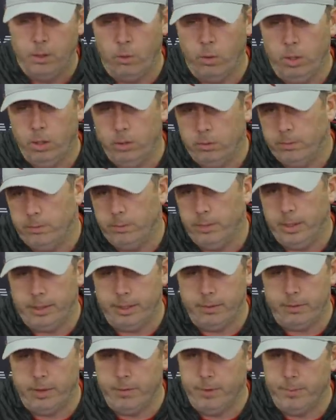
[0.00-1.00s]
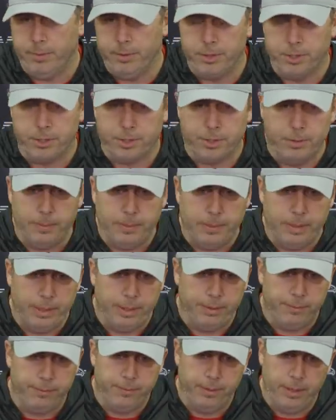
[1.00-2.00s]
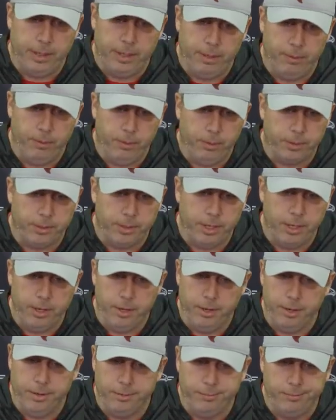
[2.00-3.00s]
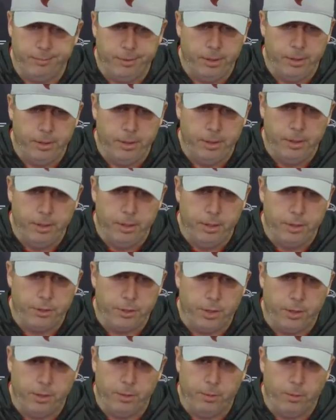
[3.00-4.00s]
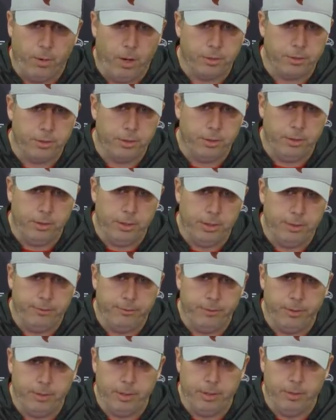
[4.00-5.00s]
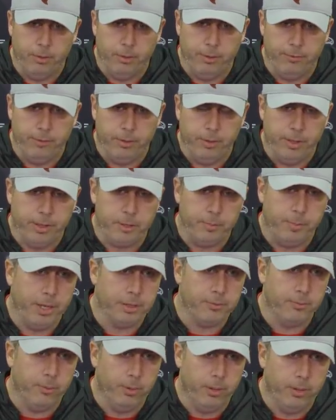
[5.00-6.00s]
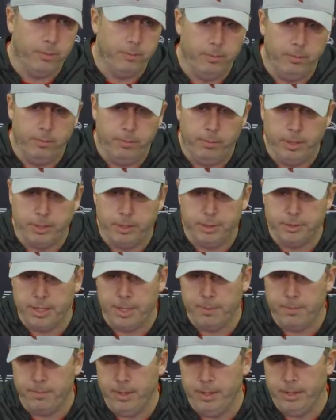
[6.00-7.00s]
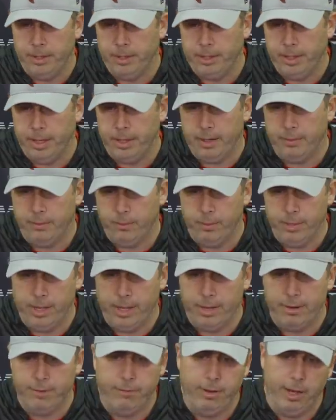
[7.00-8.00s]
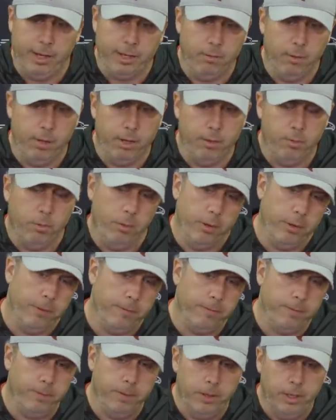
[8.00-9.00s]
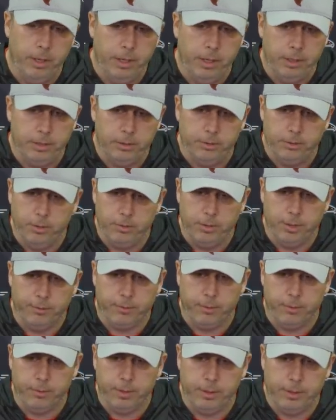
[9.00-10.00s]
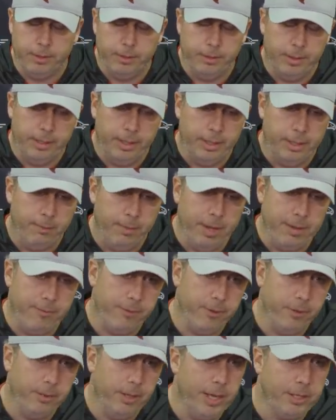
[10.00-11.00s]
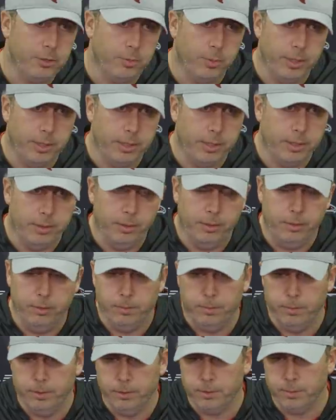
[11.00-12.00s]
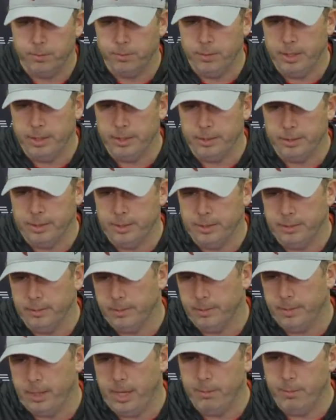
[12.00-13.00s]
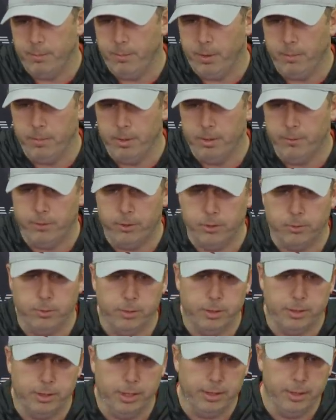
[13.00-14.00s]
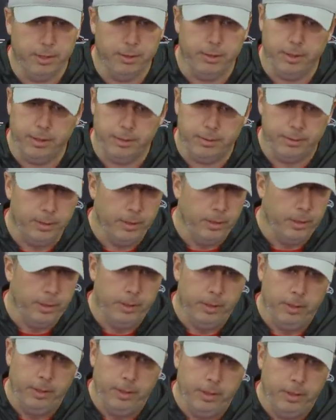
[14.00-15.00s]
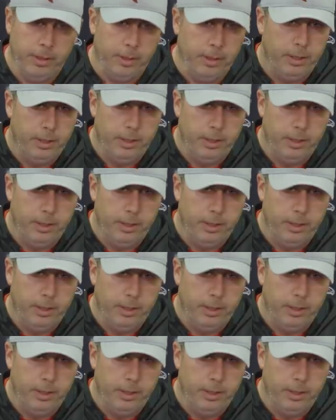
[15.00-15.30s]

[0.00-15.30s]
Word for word: Well, like of every position, if uh, we'll continue to churn the roster if we, you know, we feel that's best for it. But the same thing, kind of, we got to evaluate with no different than uh, Mayfield last week. You know, there's some things, and Cam probably the first one to tell you that,